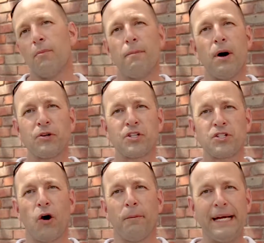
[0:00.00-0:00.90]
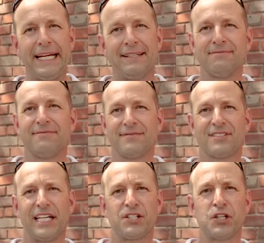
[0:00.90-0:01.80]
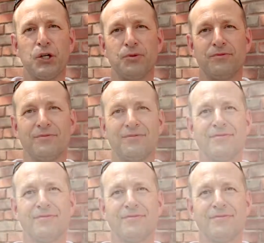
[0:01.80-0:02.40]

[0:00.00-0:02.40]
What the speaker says: Mimosas on me. See you soon.